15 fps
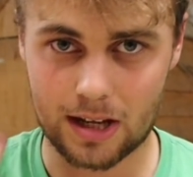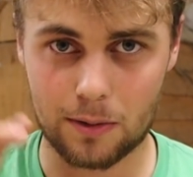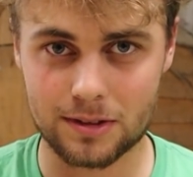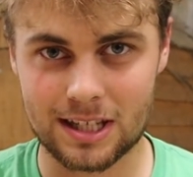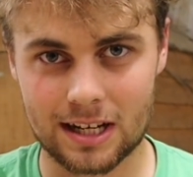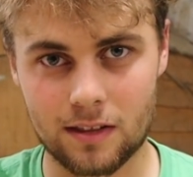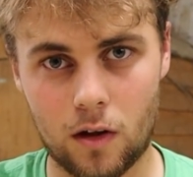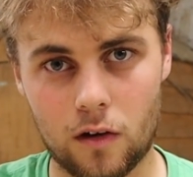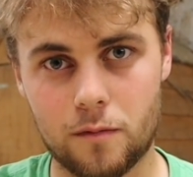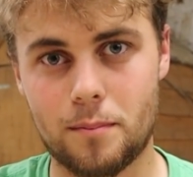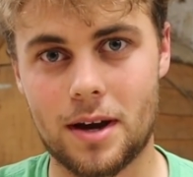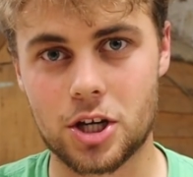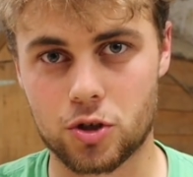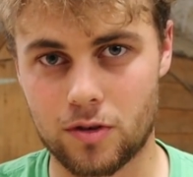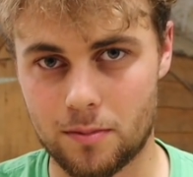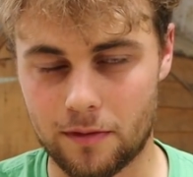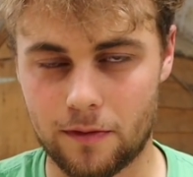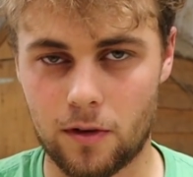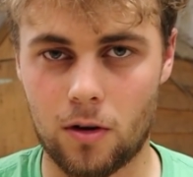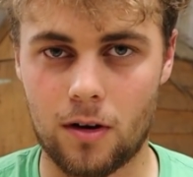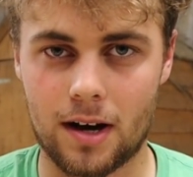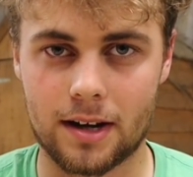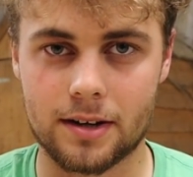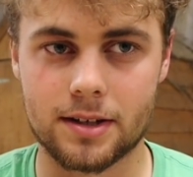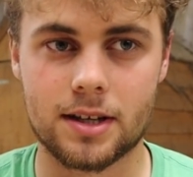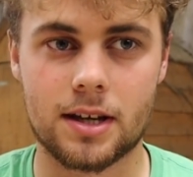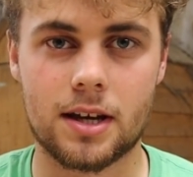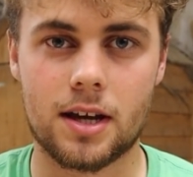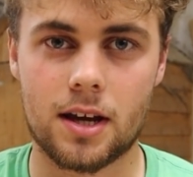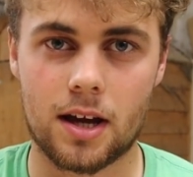Now I did a lot of measuring beforehand
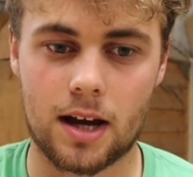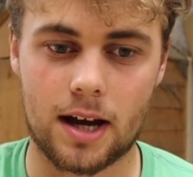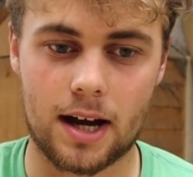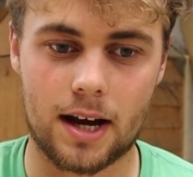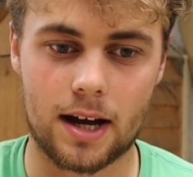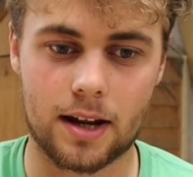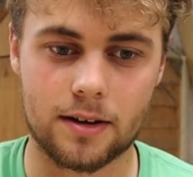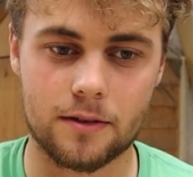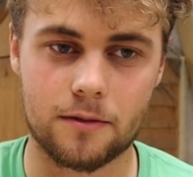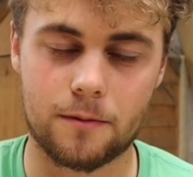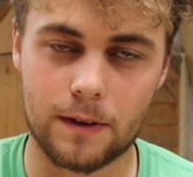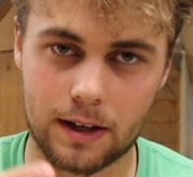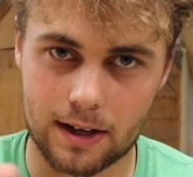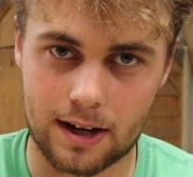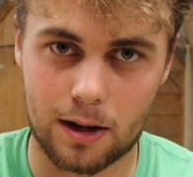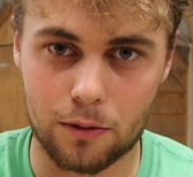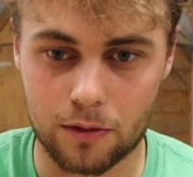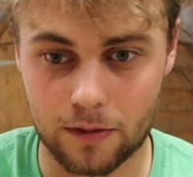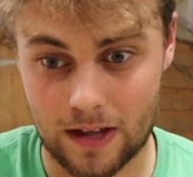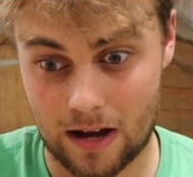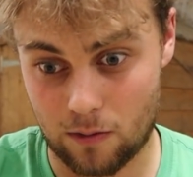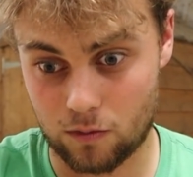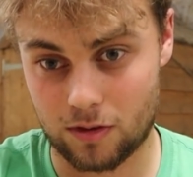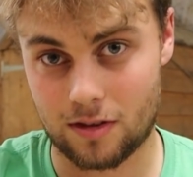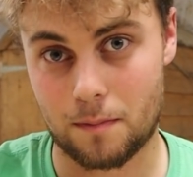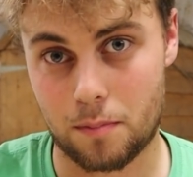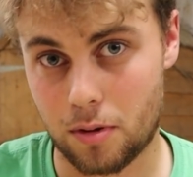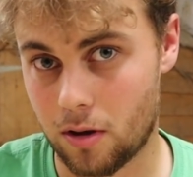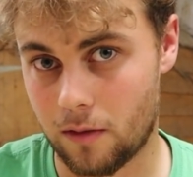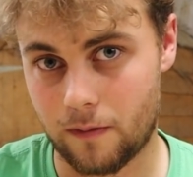and figured out that that was
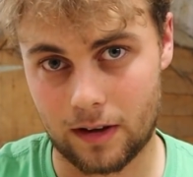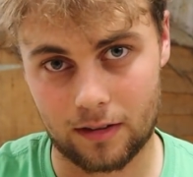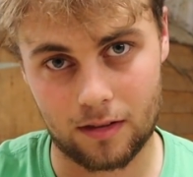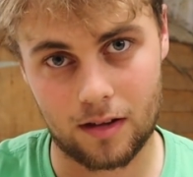the perfect